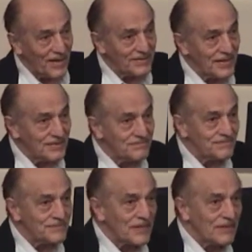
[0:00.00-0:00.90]
and
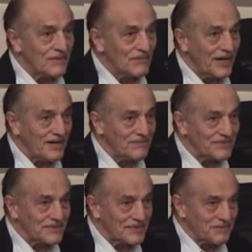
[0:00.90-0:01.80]
then we
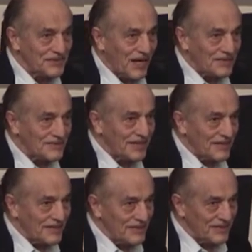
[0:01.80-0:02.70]
have some shots
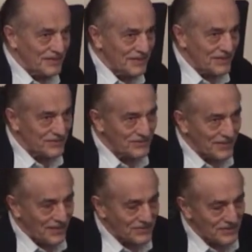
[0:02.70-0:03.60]
taken in the year
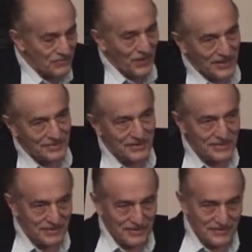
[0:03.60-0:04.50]

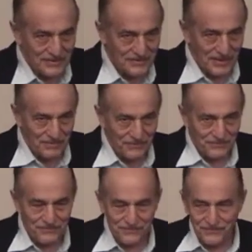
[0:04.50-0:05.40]
2001, some
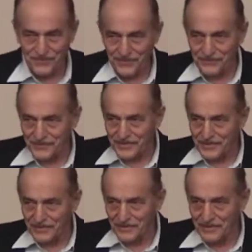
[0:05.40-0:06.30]
50,
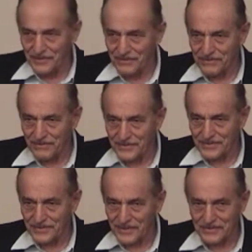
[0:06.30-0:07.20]

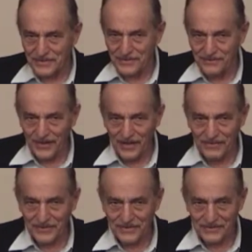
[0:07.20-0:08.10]

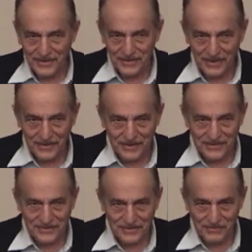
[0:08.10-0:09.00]
65 years later, I
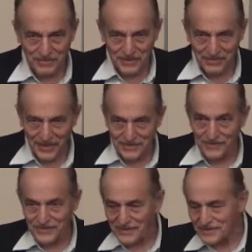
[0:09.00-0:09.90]
guess. It would be about
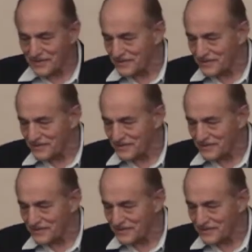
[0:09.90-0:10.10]
60,